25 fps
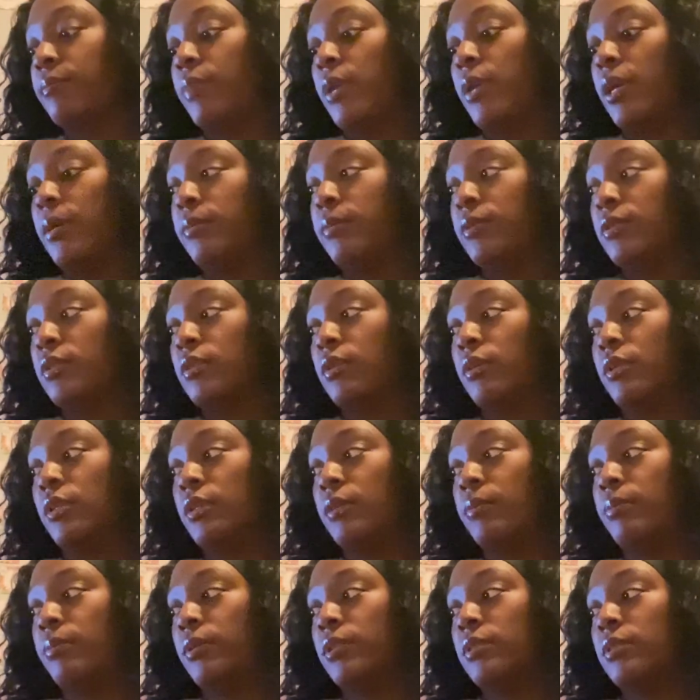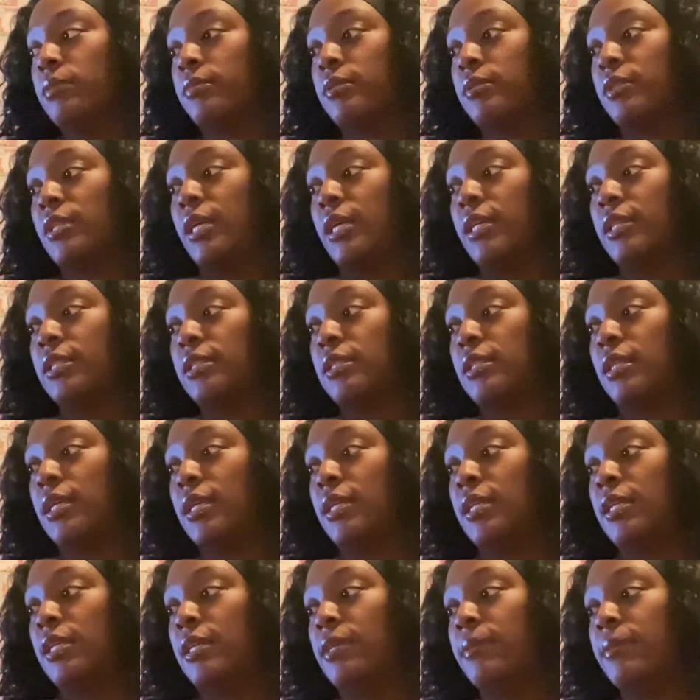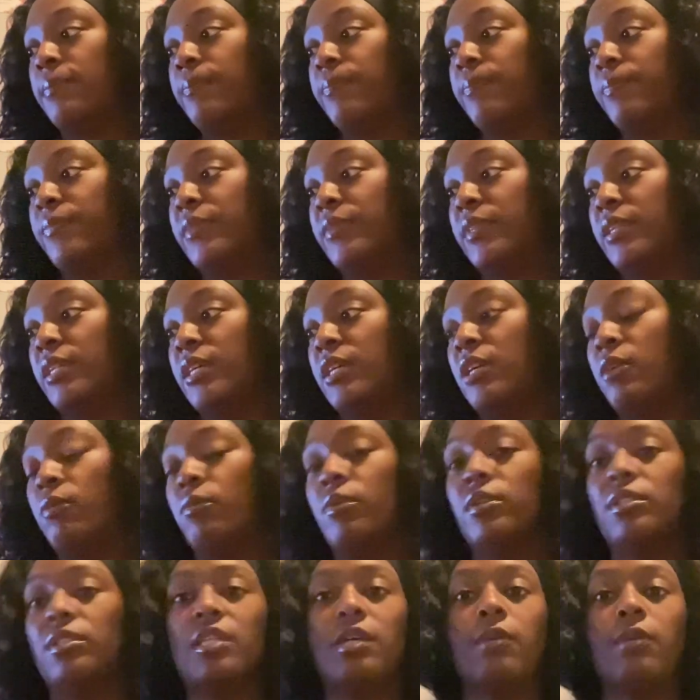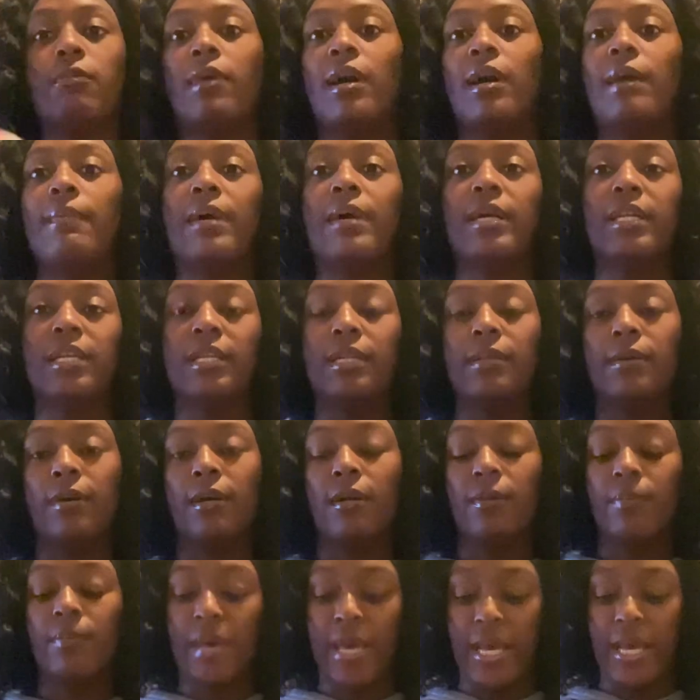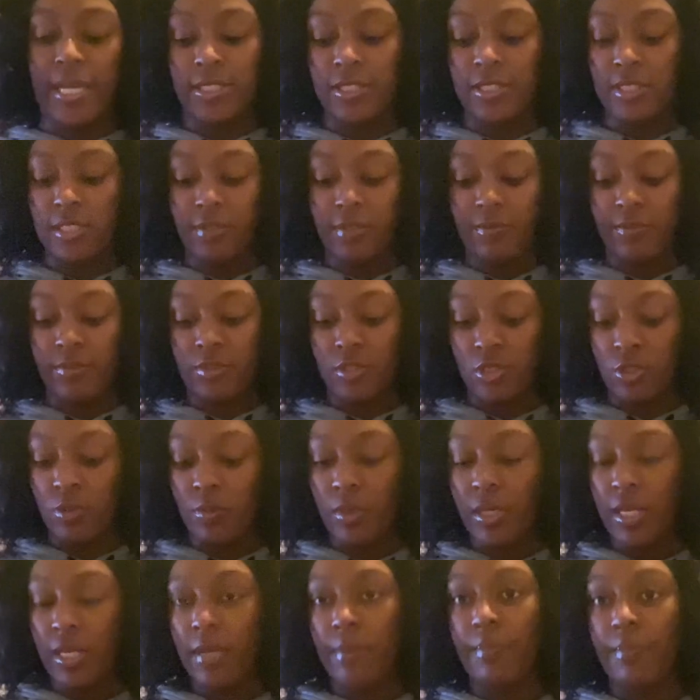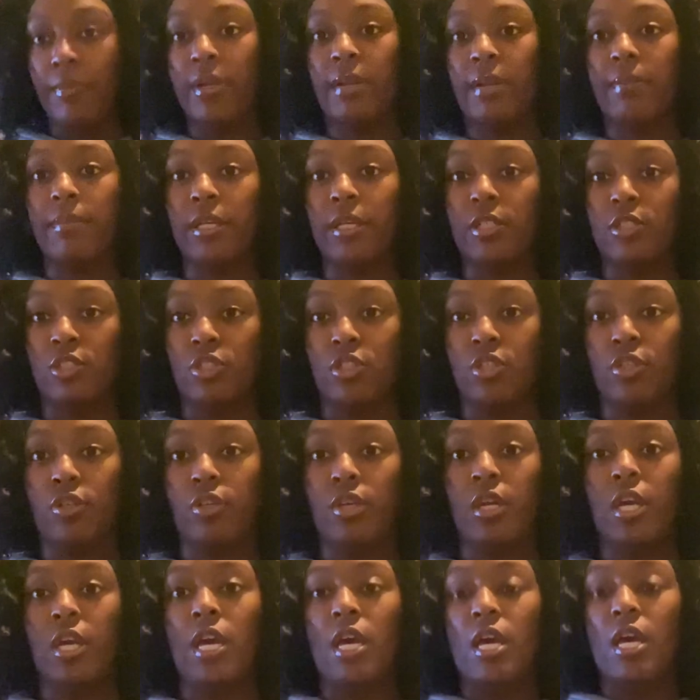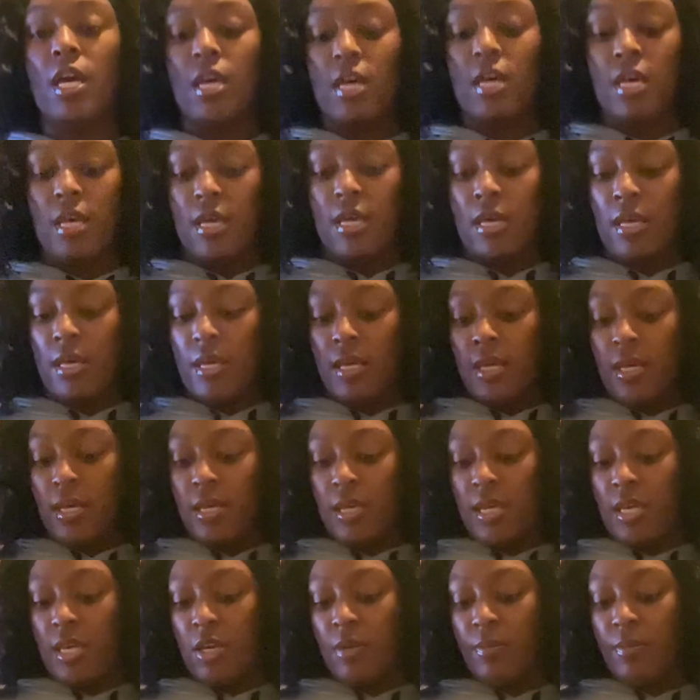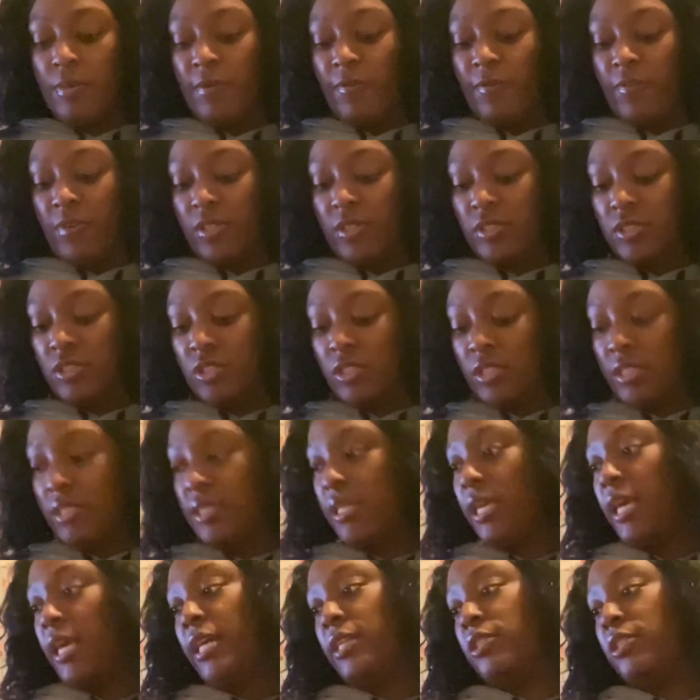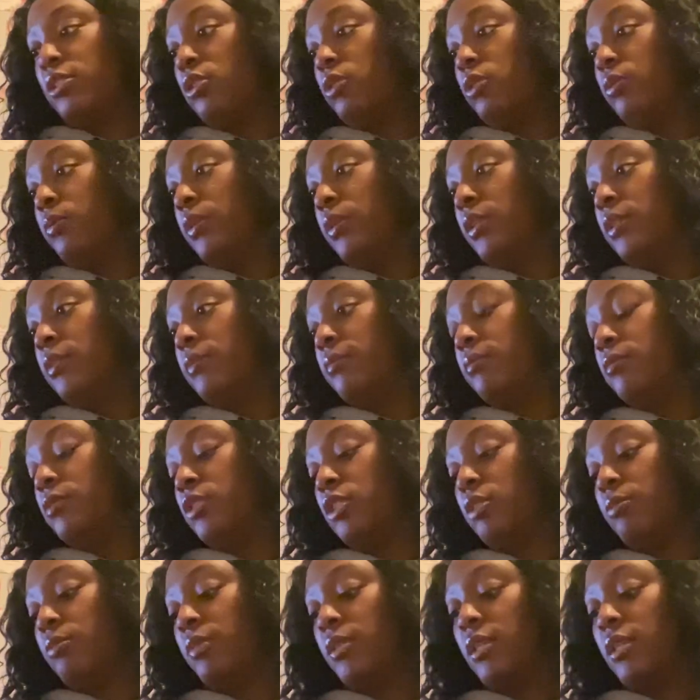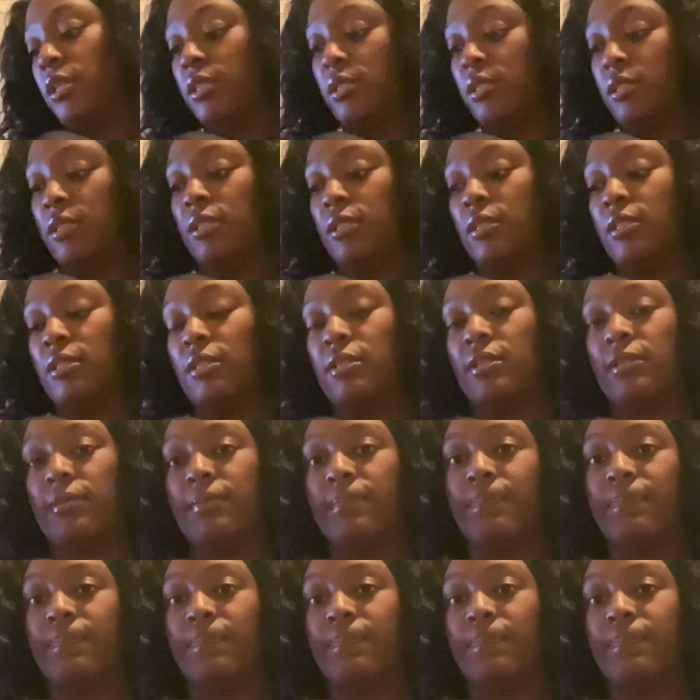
probably gonna put some things in it every once in a while I might um, add stuff to it, but I'm not sure. It'll be fun to just add to it just because,